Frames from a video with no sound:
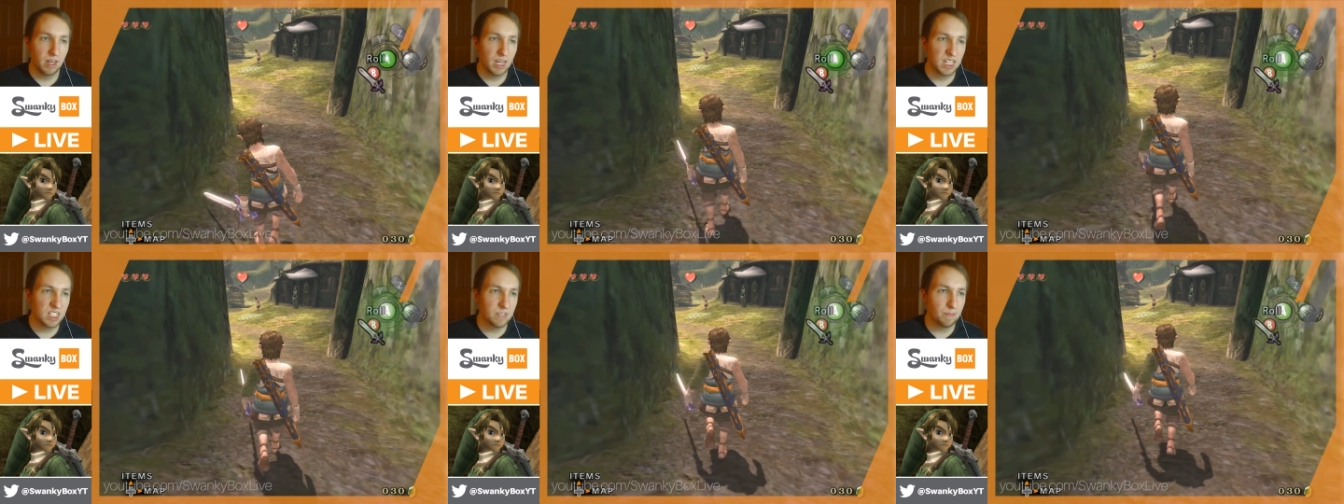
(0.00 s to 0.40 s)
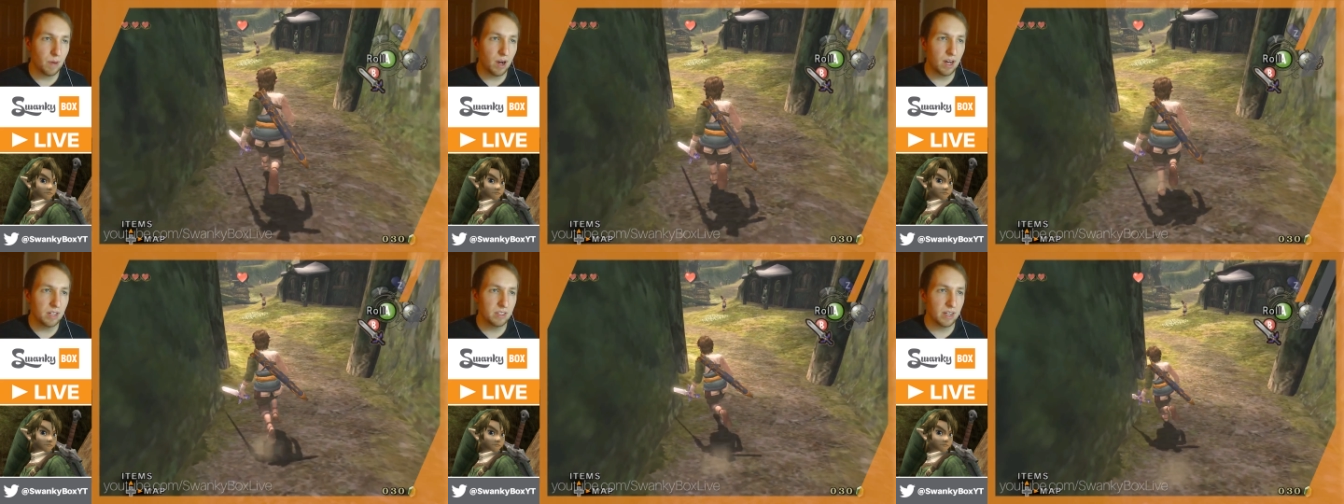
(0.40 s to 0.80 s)
it
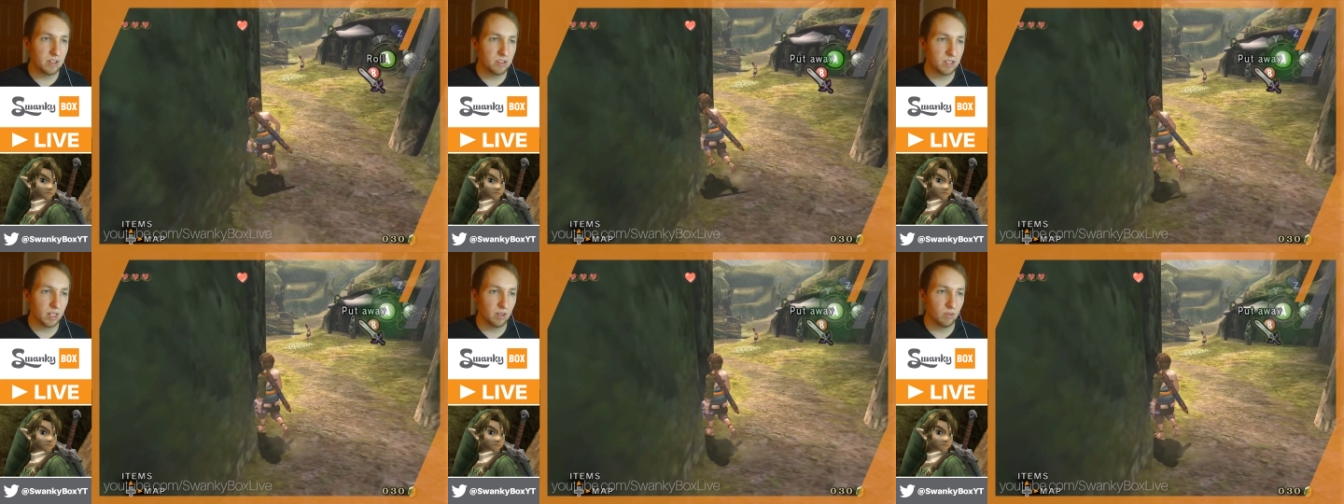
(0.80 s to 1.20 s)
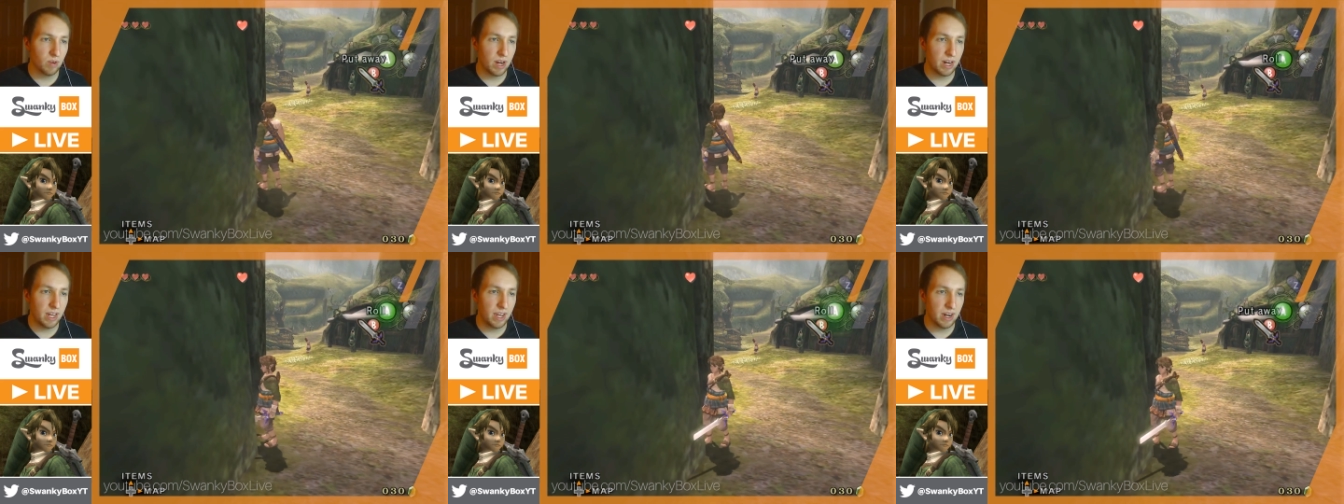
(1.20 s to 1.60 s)
spawned us like
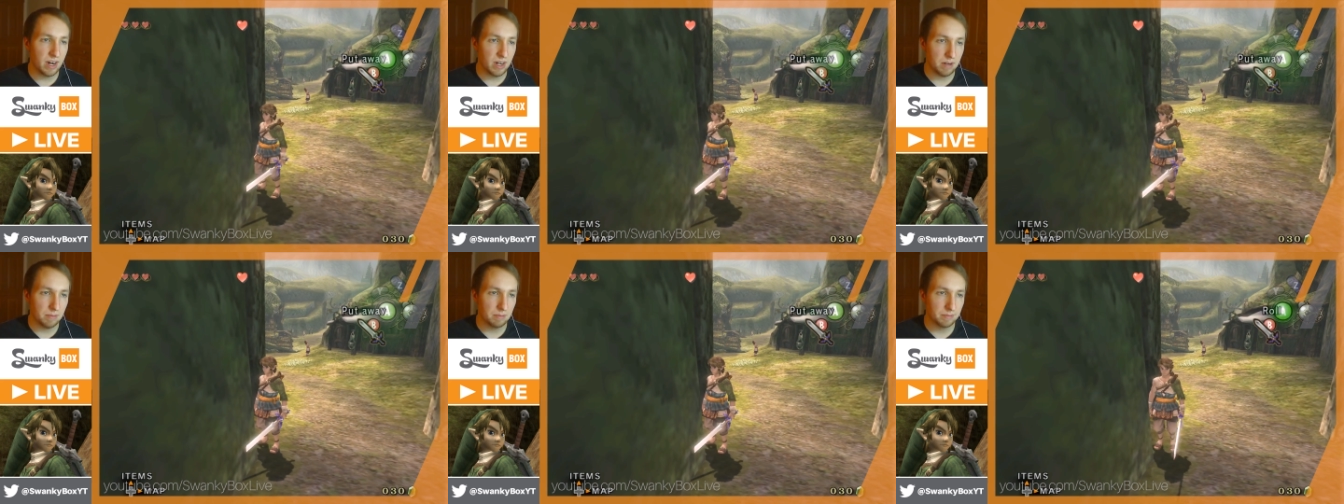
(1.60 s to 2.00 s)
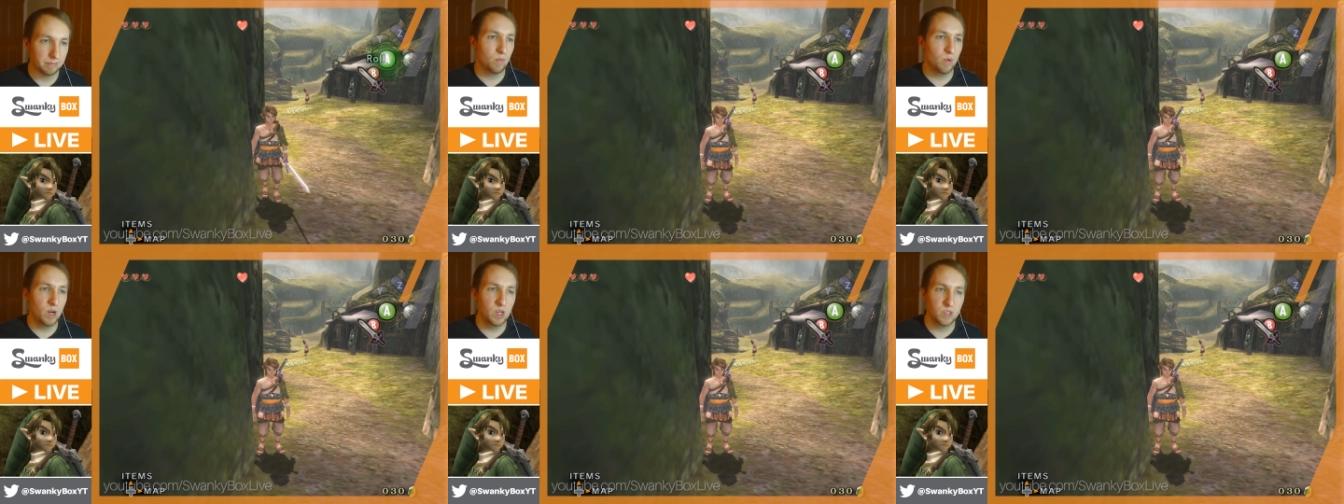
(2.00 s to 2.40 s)
right here.
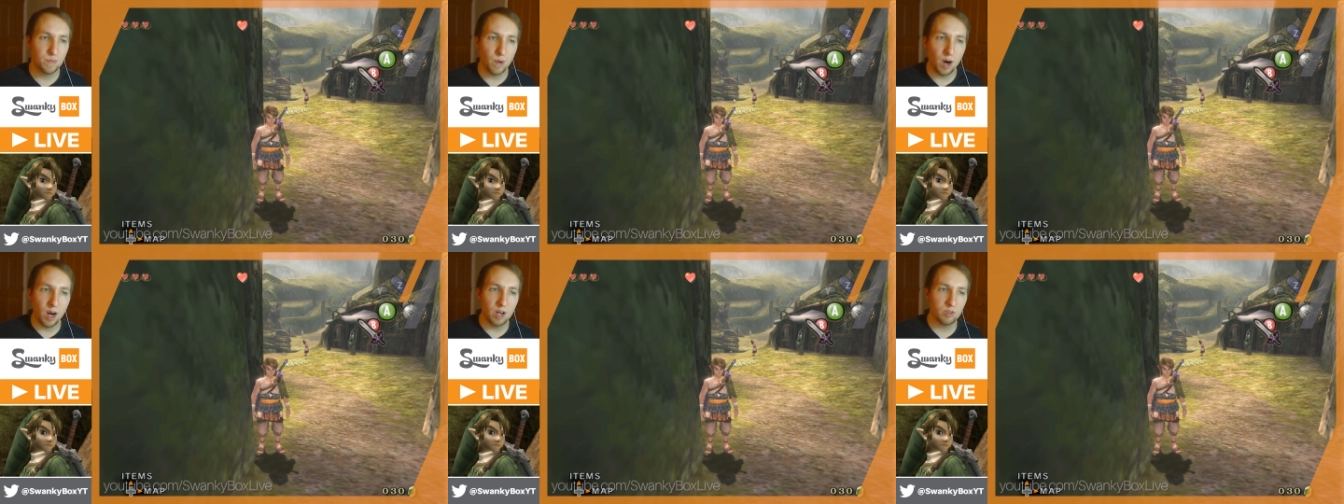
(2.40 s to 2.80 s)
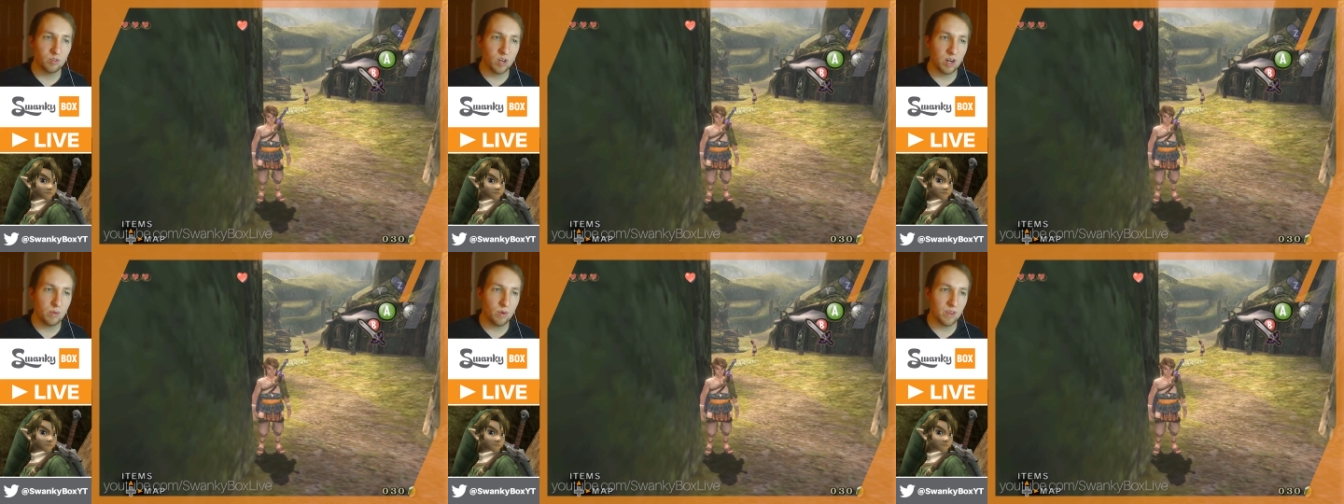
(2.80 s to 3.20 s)
We spawned
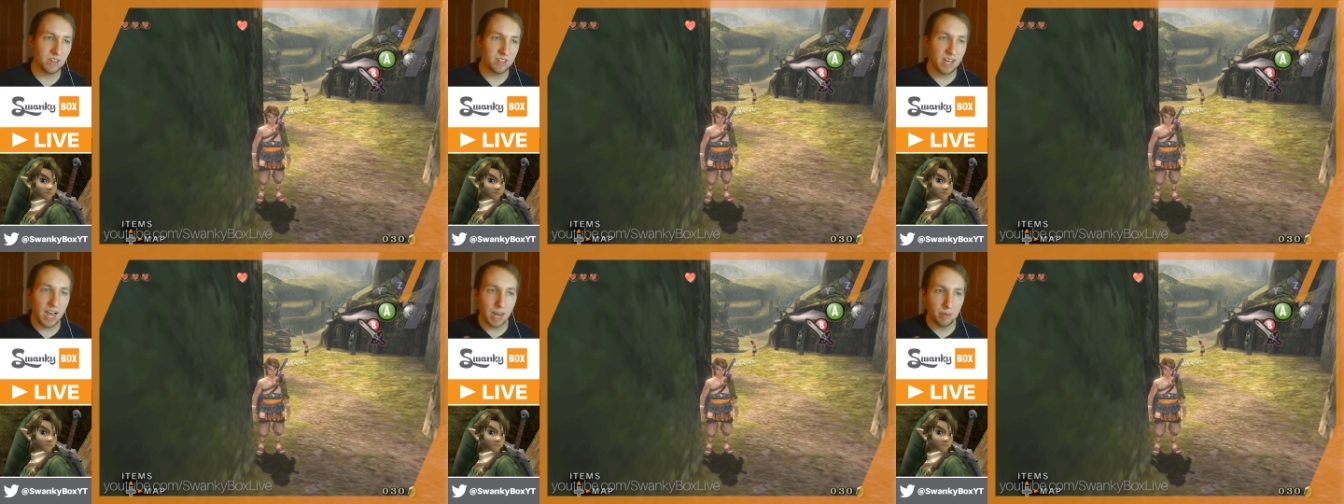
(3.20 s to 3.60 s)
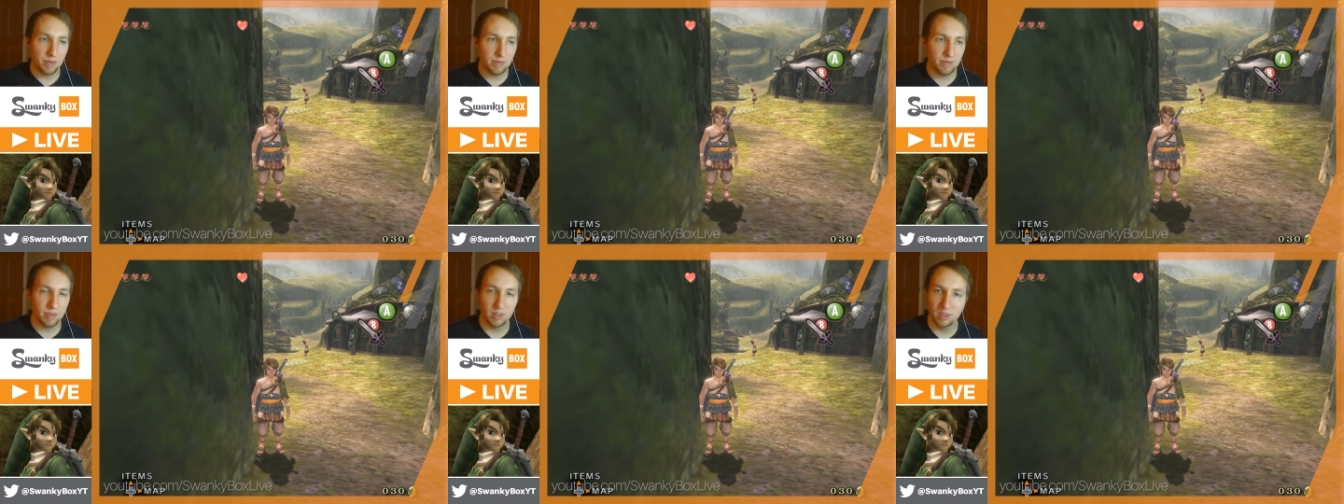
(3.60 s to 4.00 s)
right where the top
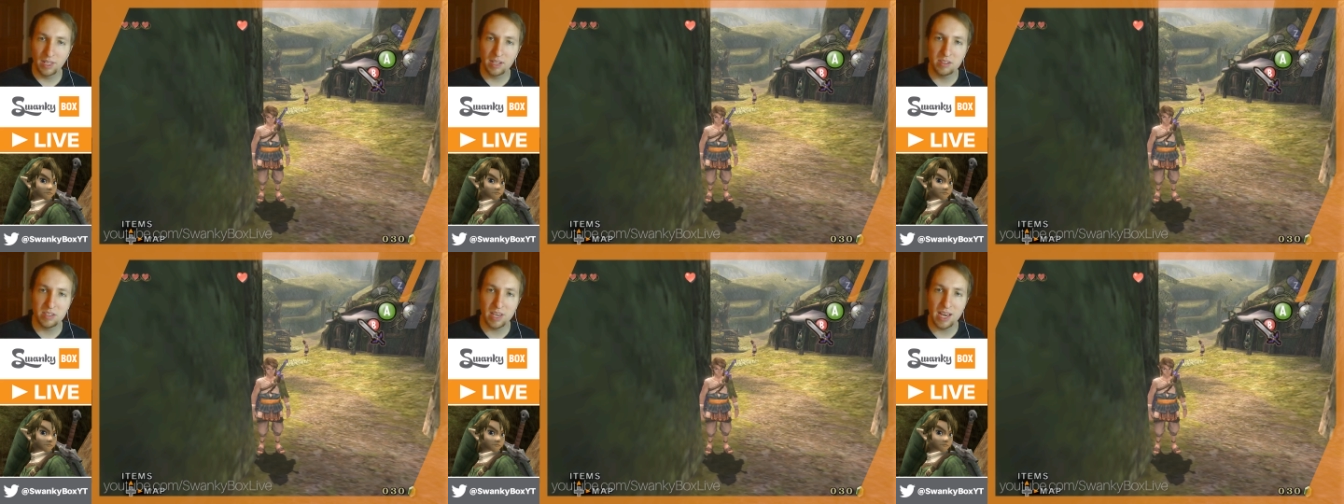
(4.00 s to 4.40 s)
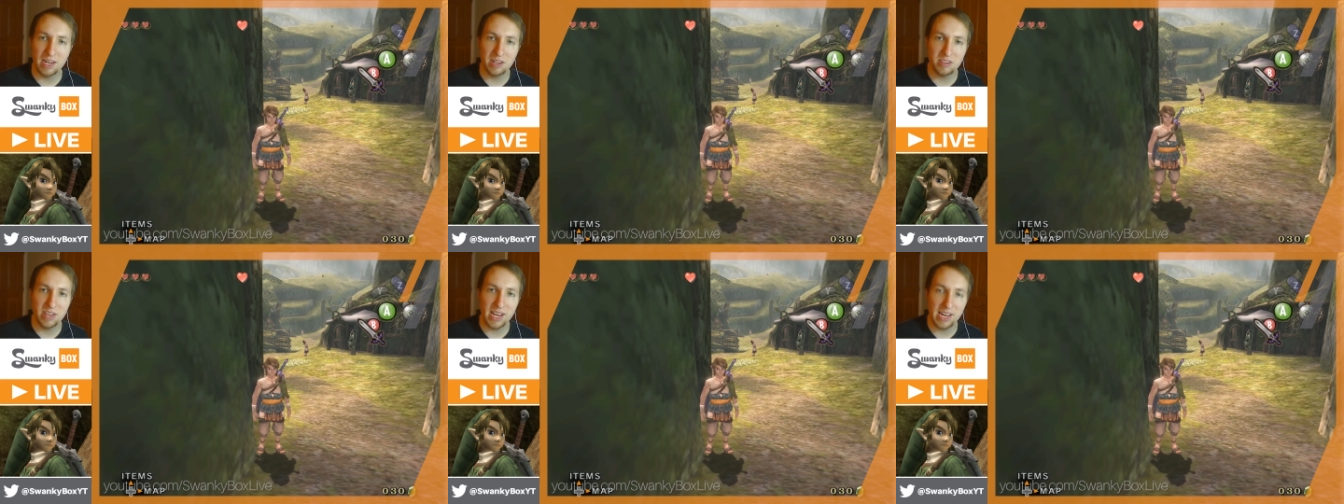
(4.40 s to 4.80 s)
of Link's
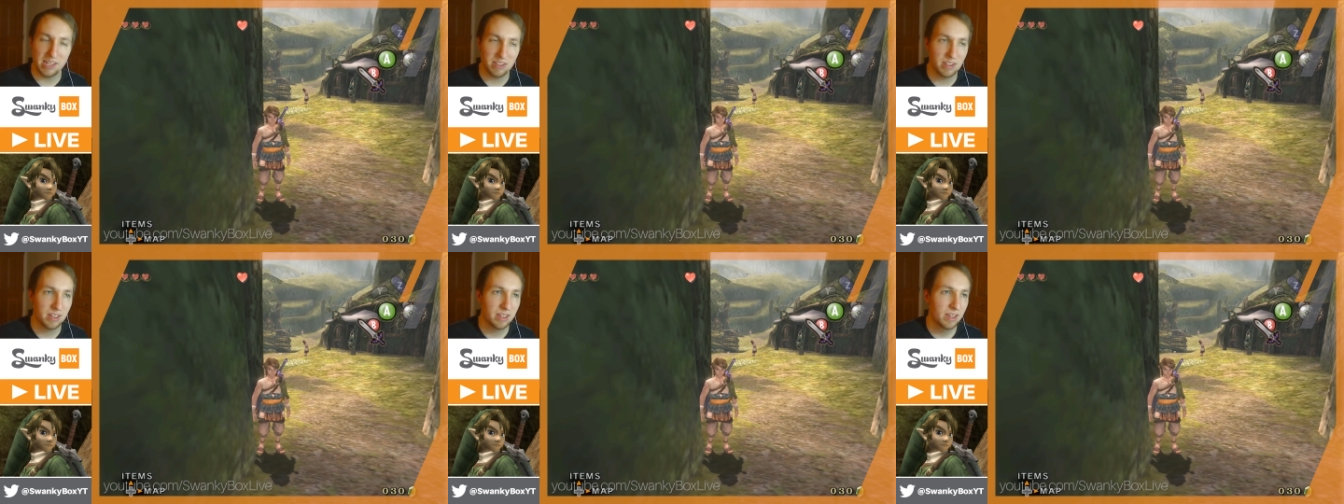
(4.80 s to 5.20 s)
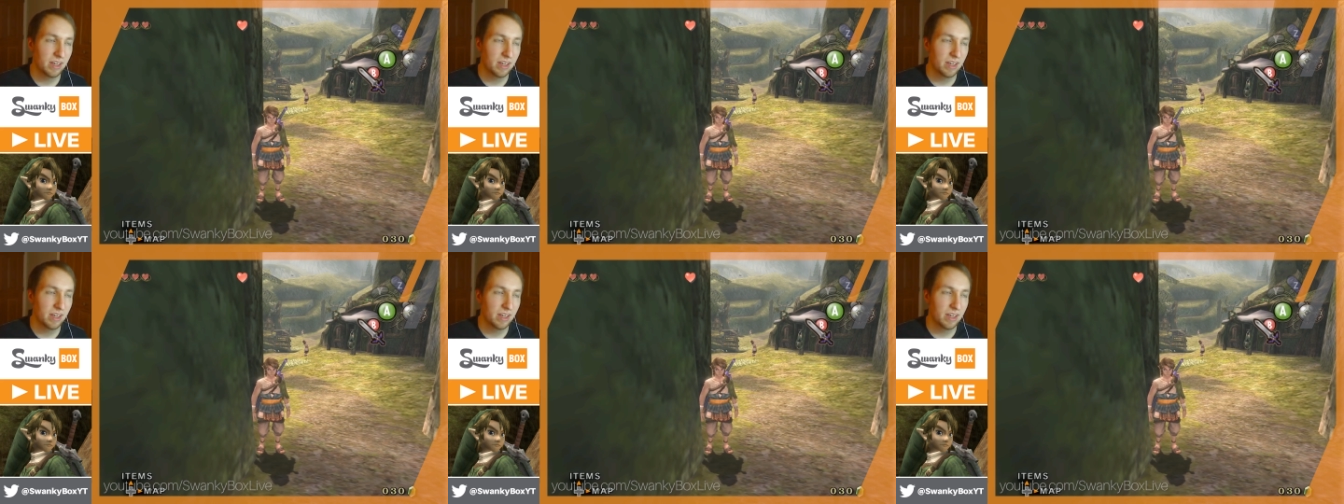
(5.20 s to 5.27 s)
head is at.